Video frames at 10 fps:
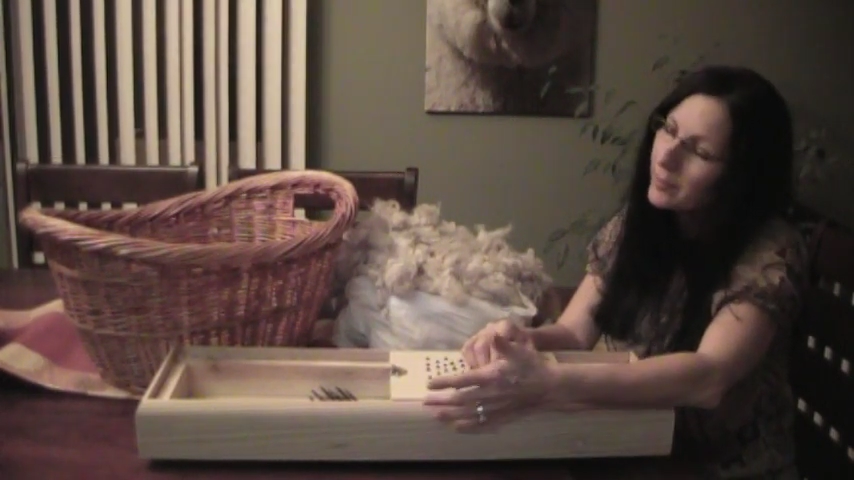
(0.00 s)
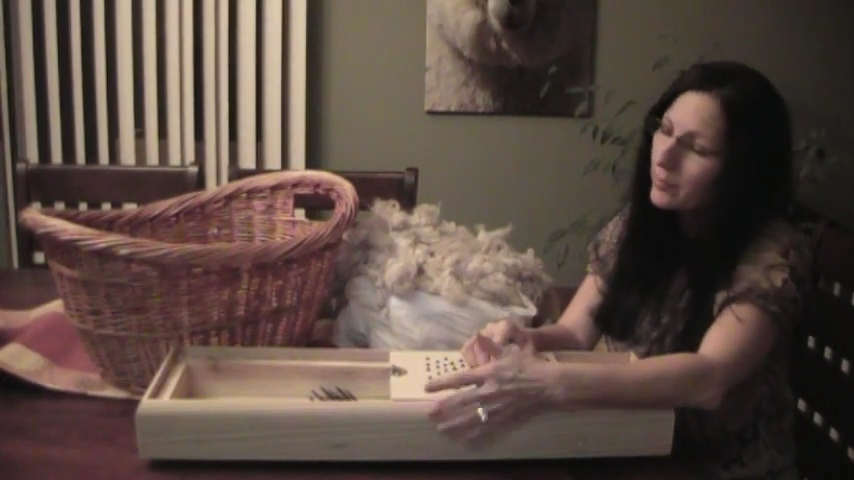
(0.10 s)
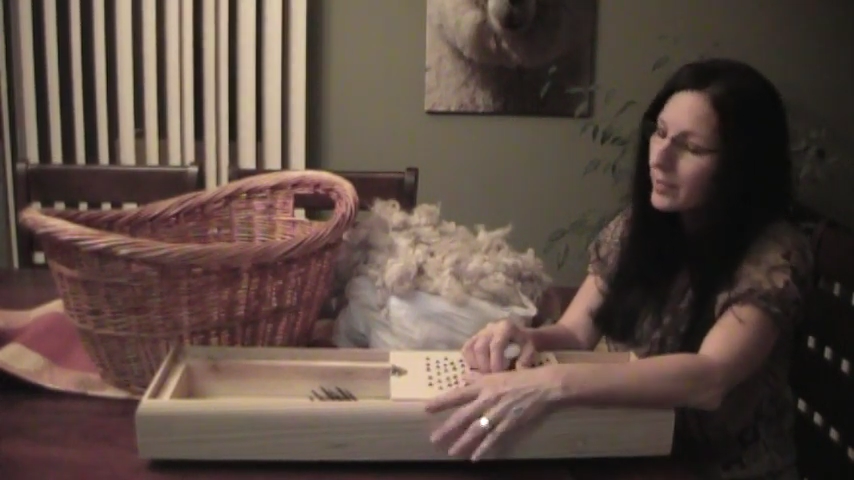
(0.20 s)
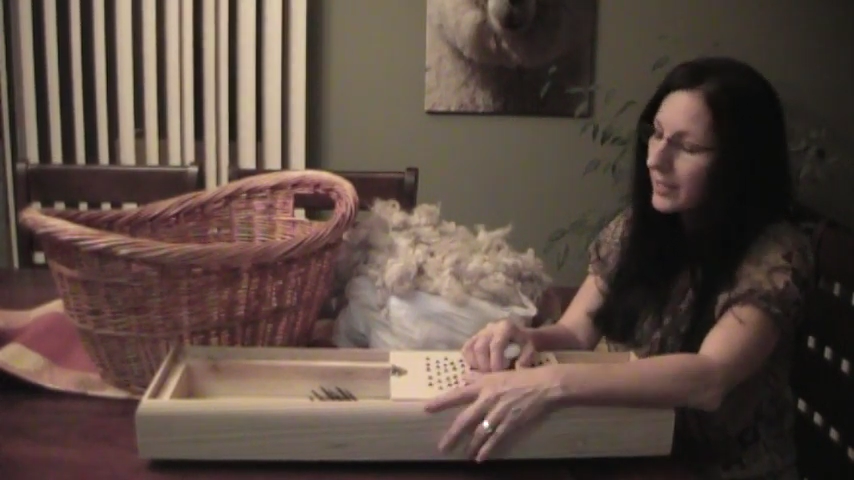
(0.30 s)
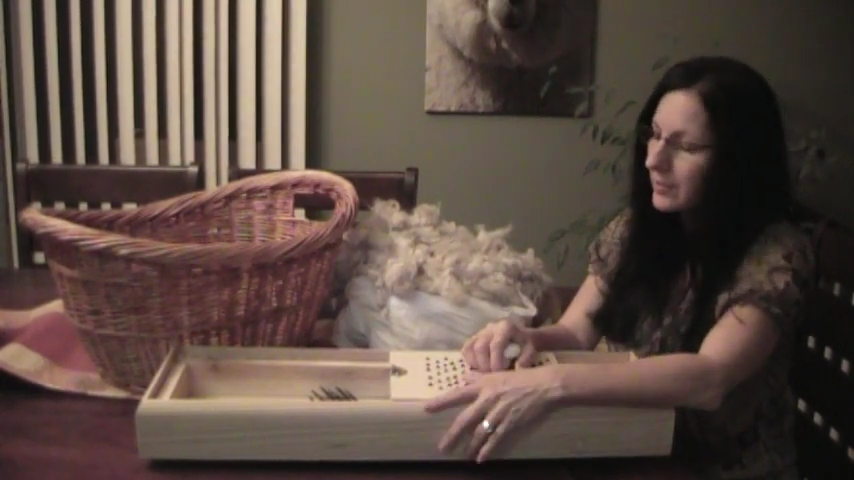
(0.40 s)
but
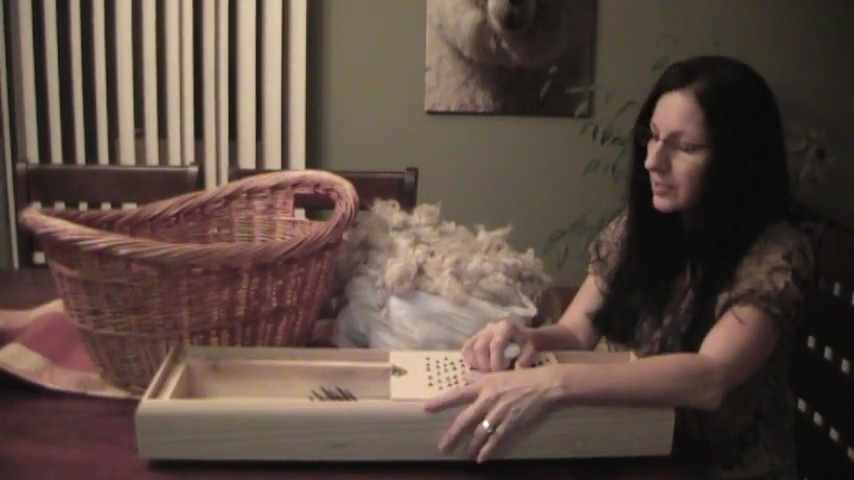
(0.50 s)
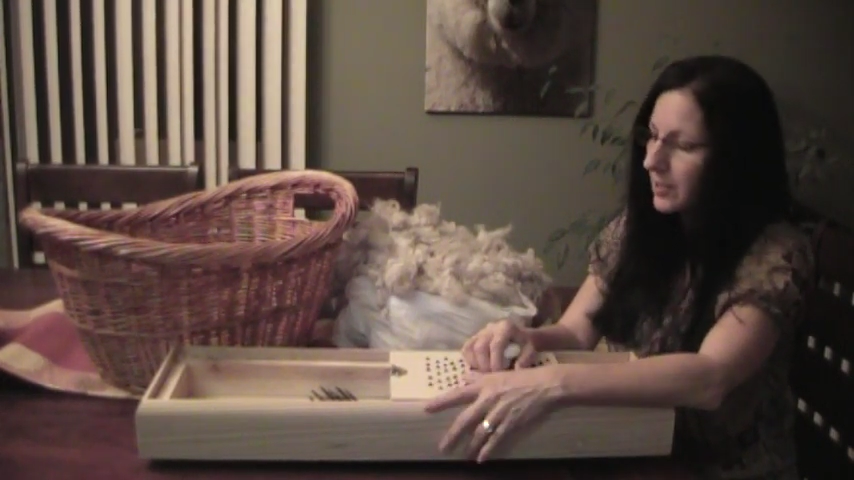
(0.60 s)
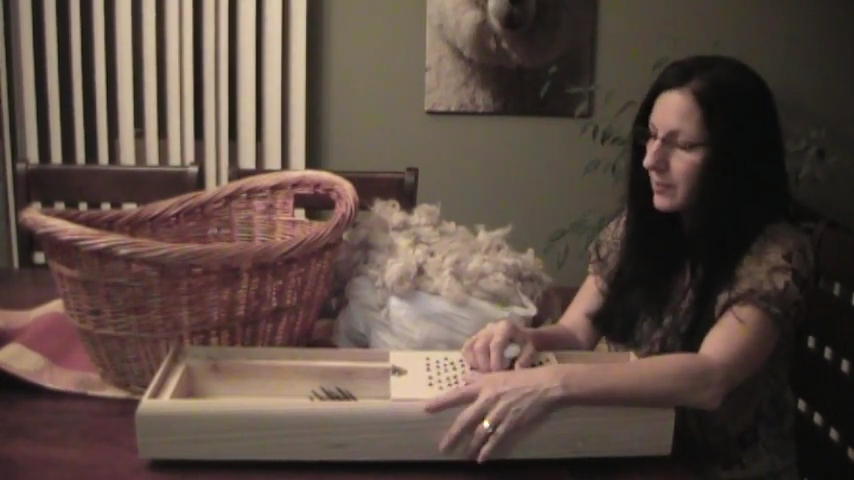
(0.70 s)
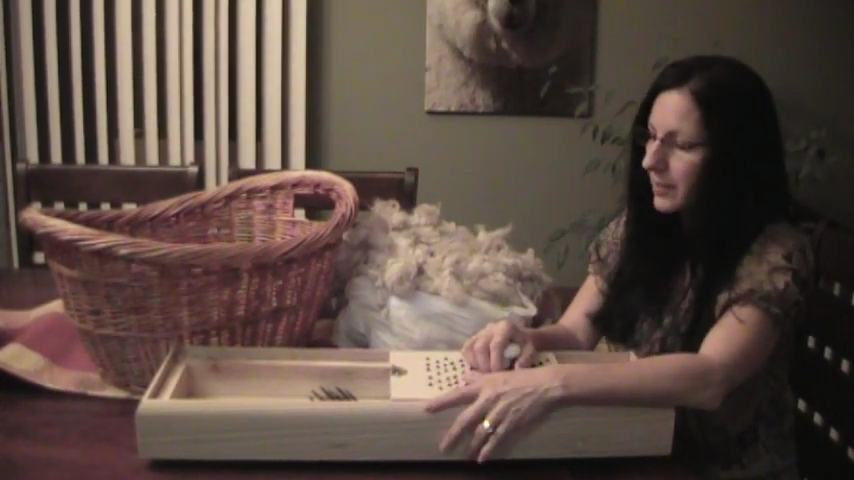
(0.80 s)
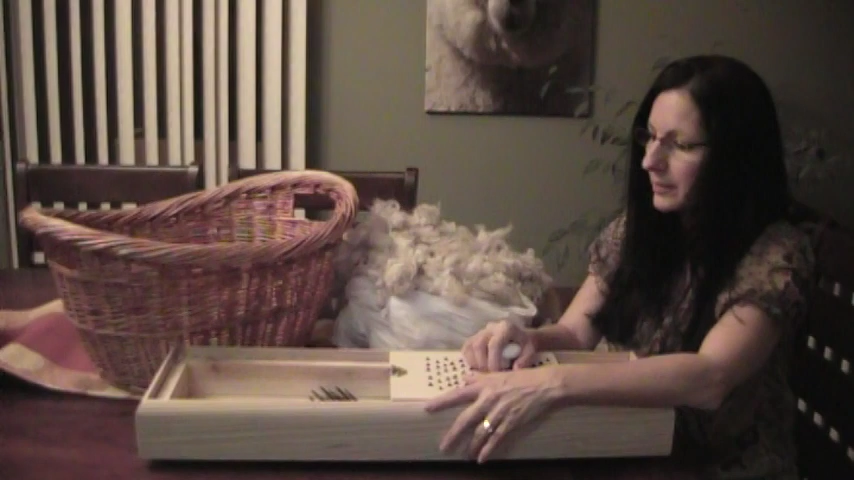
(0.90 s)
we'll kind of
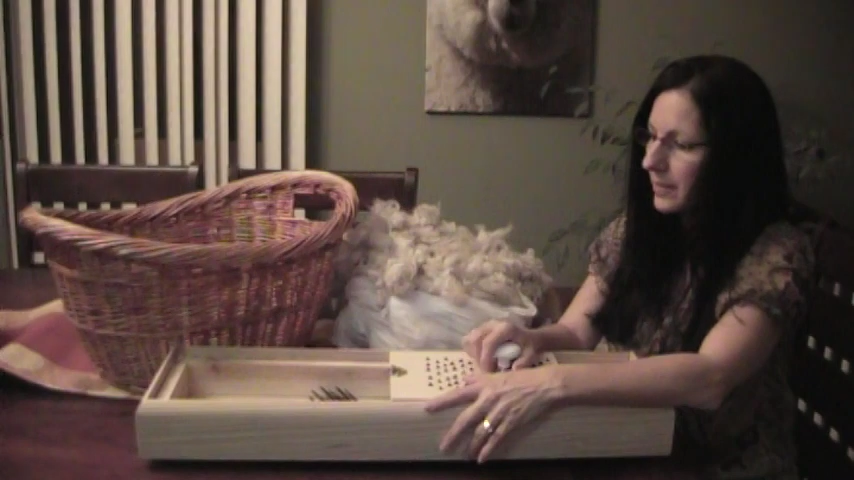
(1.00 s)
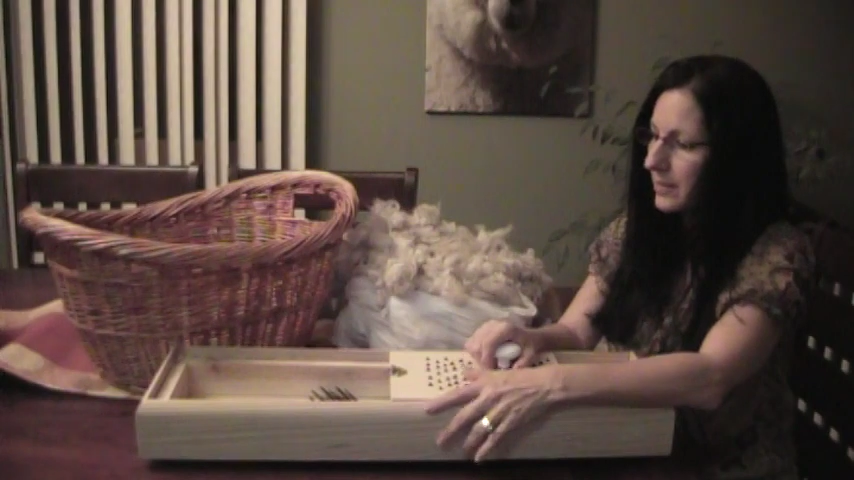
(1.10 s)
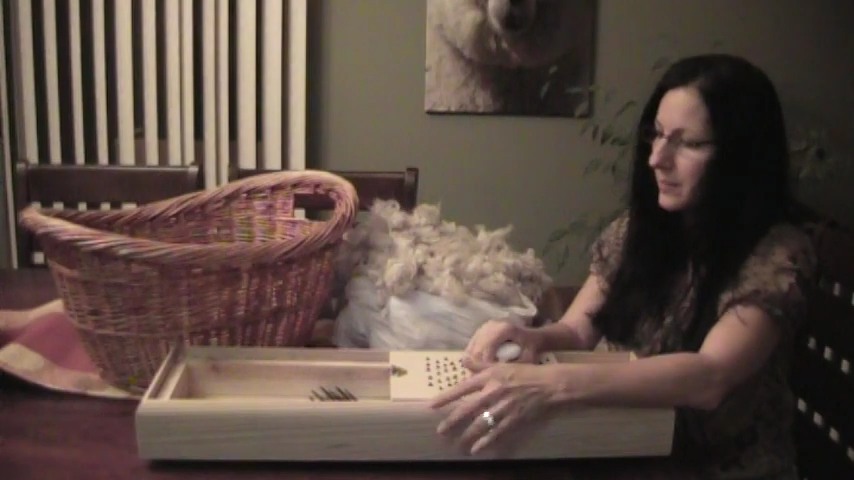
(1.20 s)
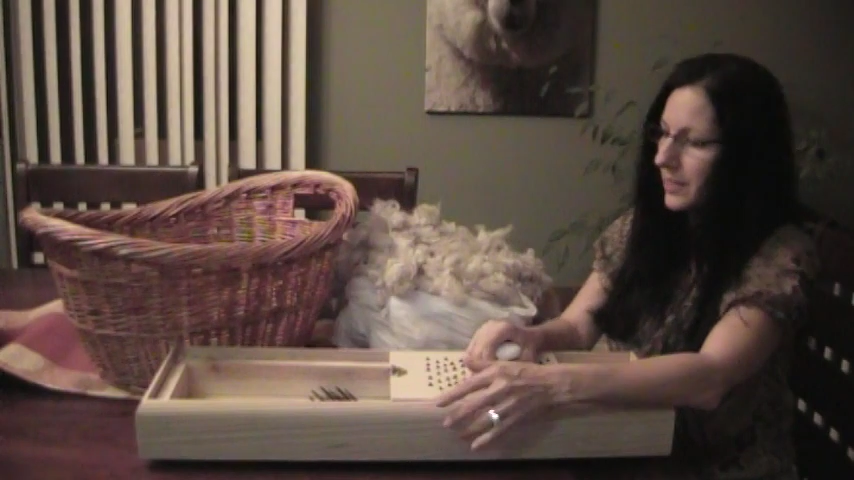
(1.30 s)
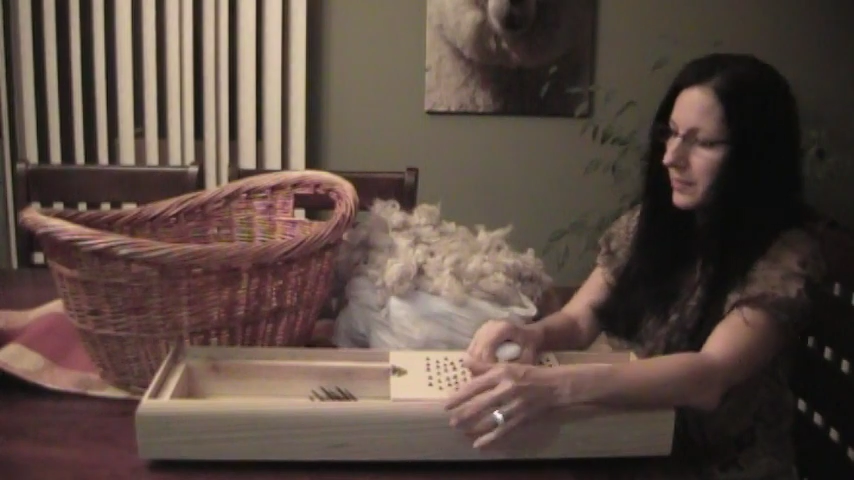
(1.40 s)
talk about that
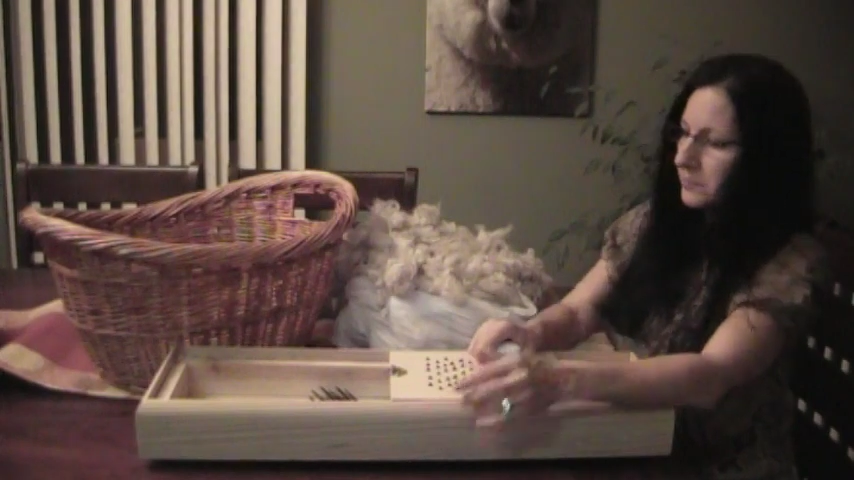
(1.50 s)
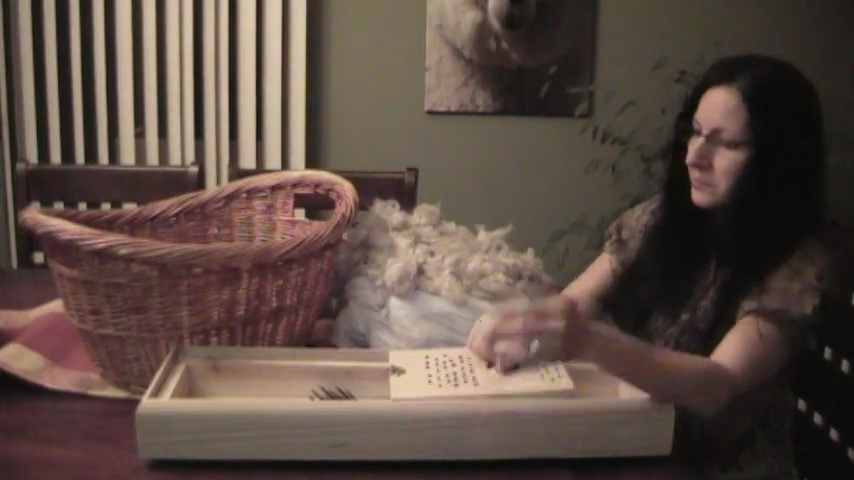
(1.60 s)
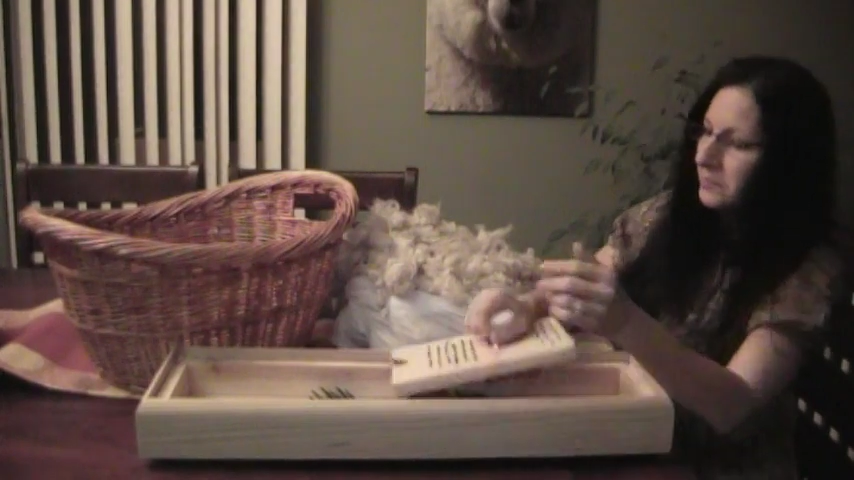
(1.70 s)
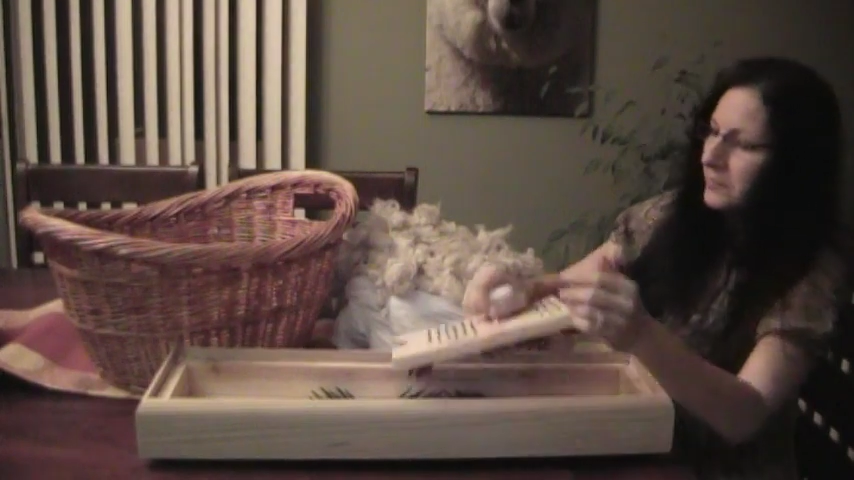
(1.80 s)
in a minute.